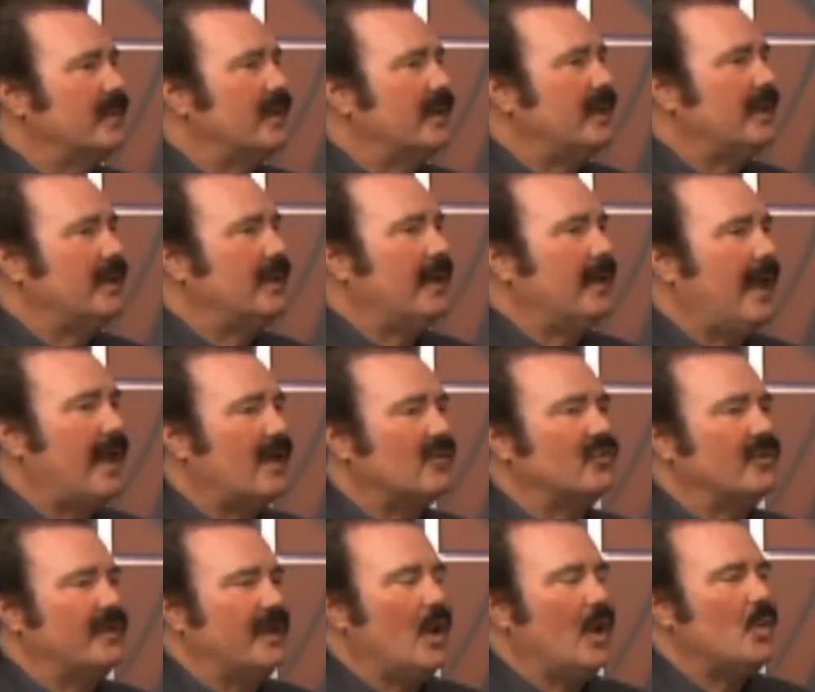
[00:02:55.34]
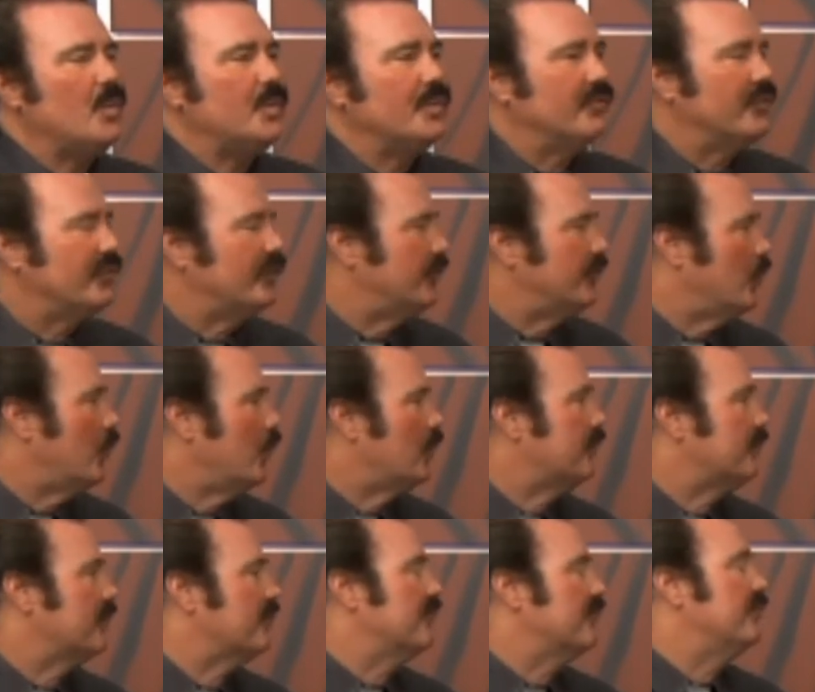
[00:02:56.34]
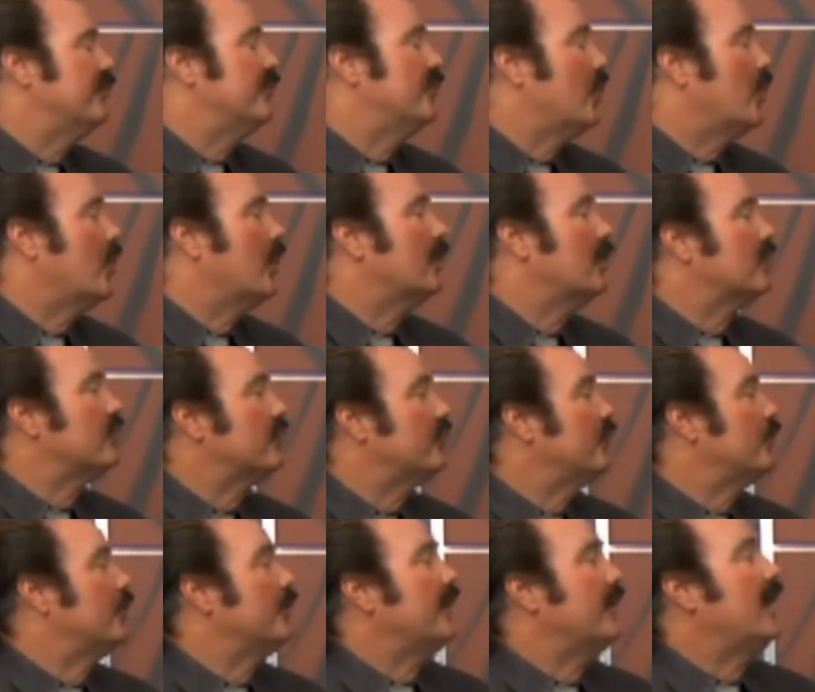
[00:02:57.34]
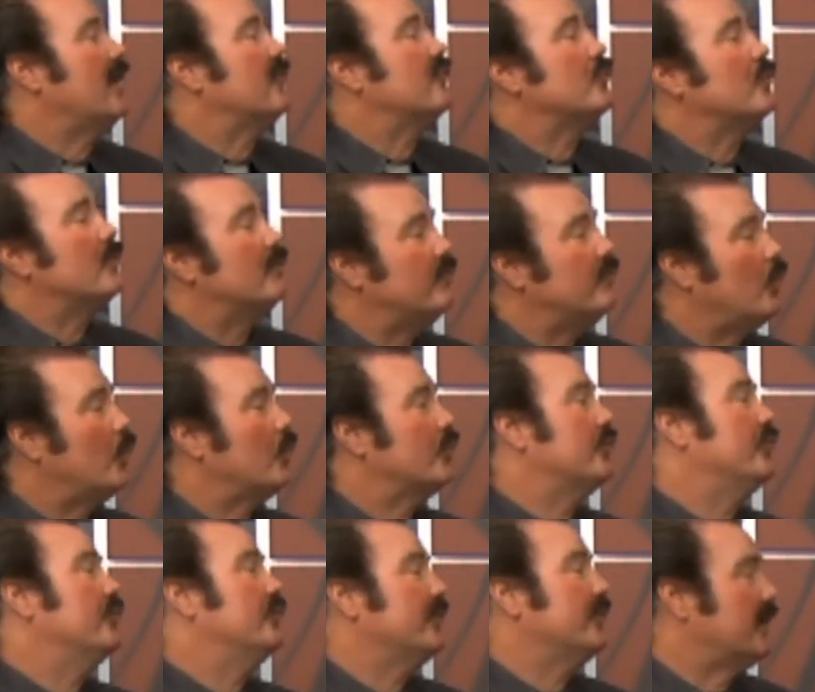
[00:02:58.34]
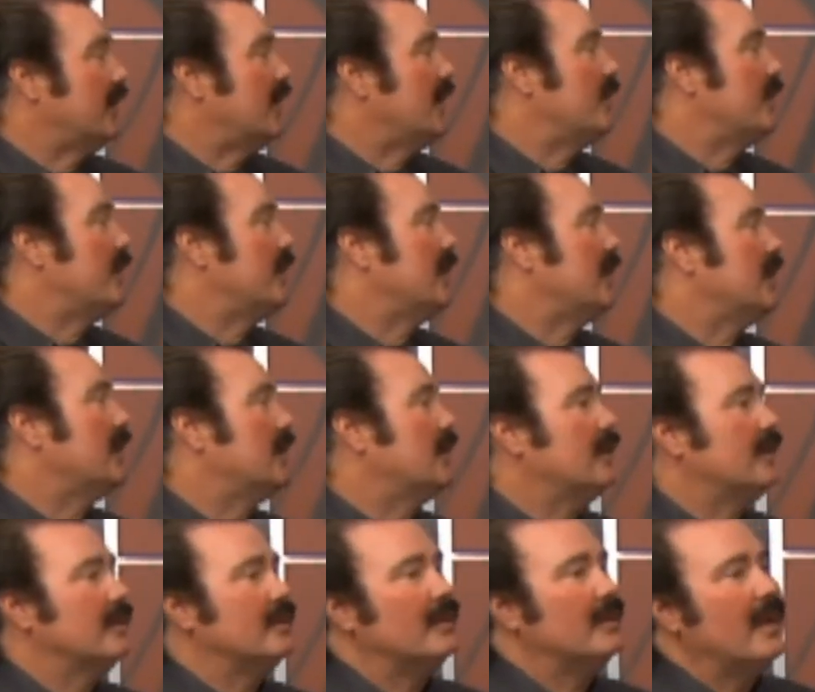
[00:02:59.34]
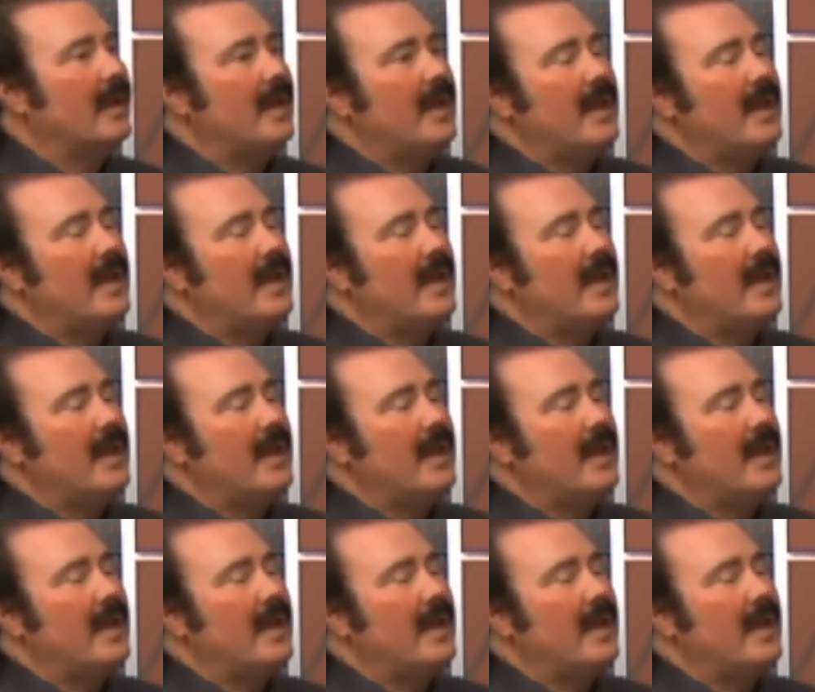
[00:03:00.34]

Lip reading: he actually opens the door for some dark supernatural forces to come in and